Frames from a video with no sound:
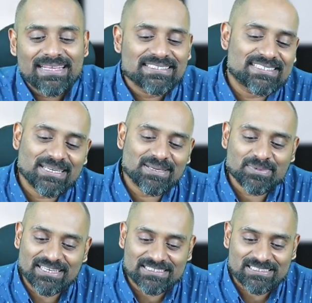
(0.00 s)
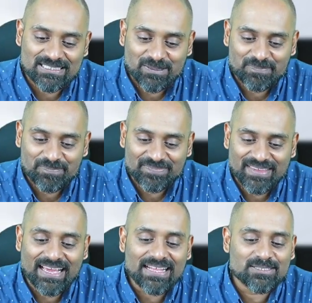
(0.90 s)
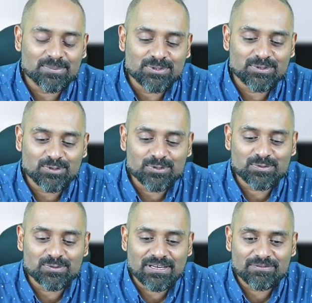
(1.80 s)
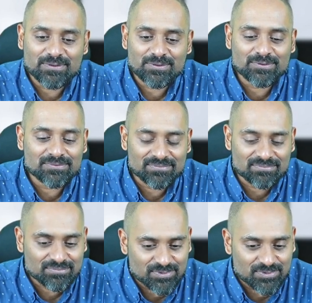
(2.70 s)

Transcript: dream country. Elizabeth Jones, good afternoon.